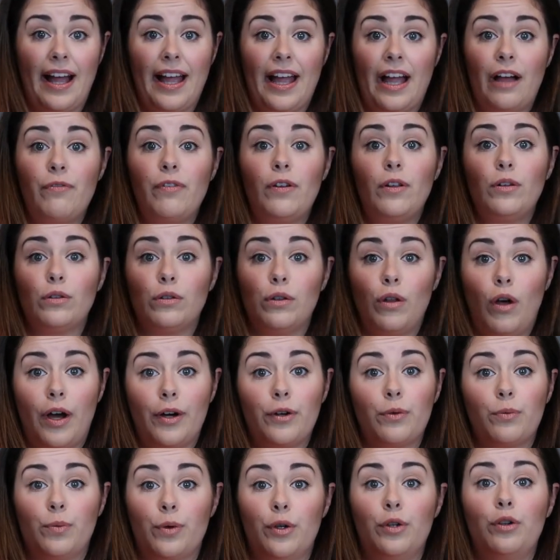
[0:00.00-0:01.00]
I have a
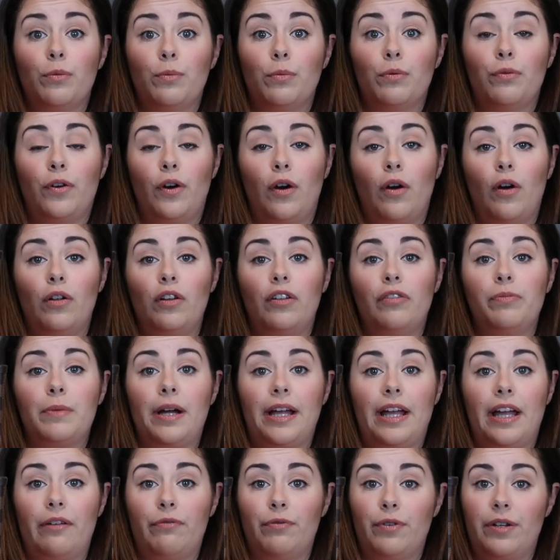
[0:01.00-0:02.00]
lot of room for all of
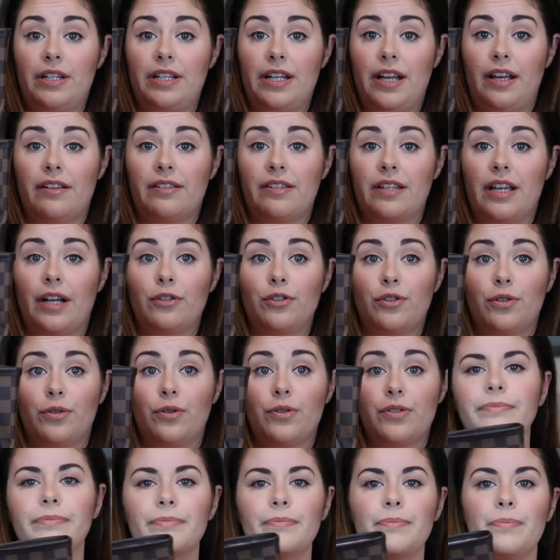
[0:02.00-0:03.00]
my everyday
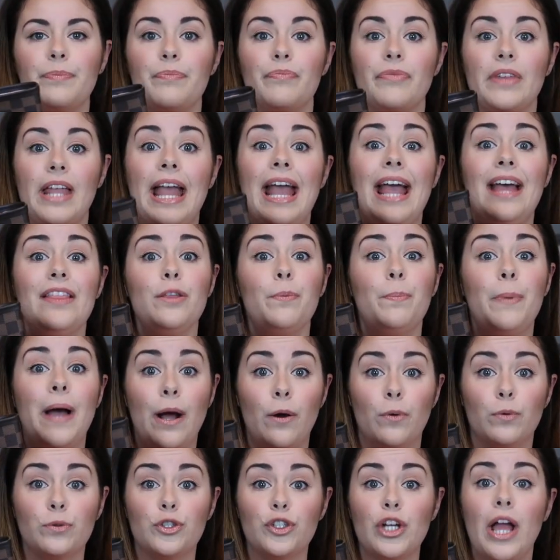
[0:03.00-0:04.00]
essentials and the
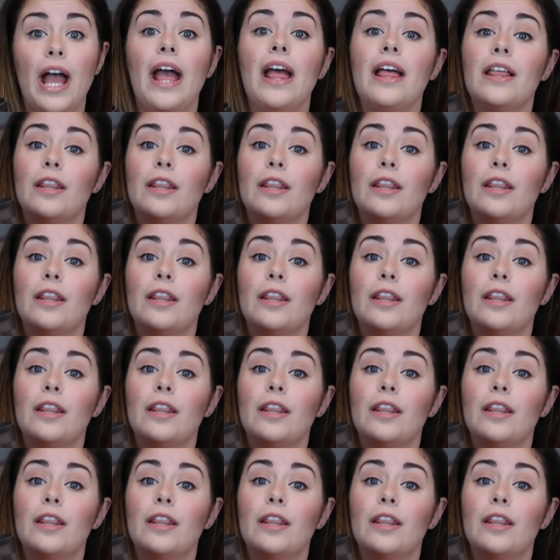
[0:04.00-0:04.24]
pouch.